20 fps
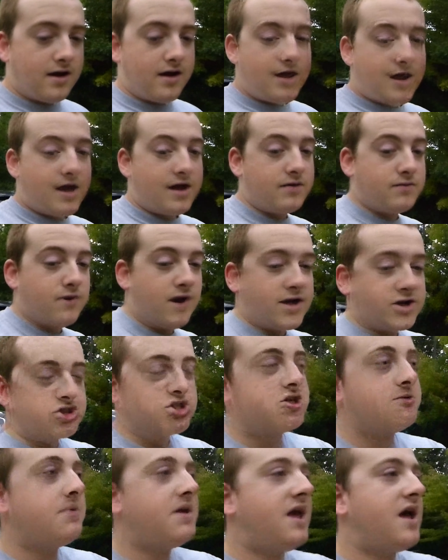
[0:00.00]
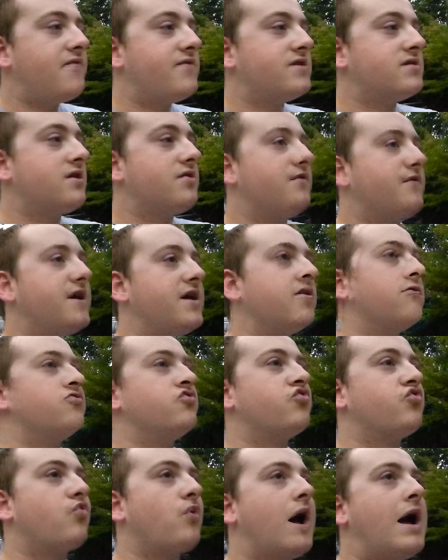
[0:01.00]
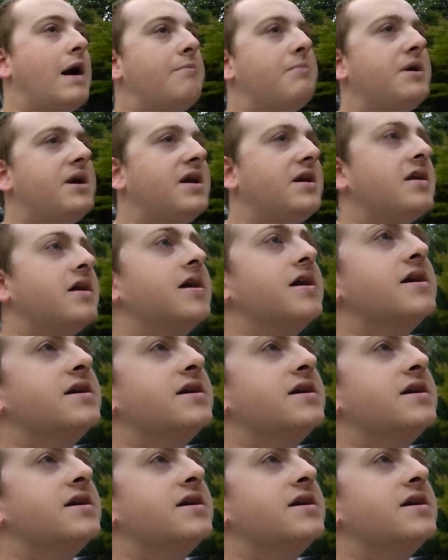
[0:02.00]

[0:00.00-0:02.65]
And I should be having another video dropping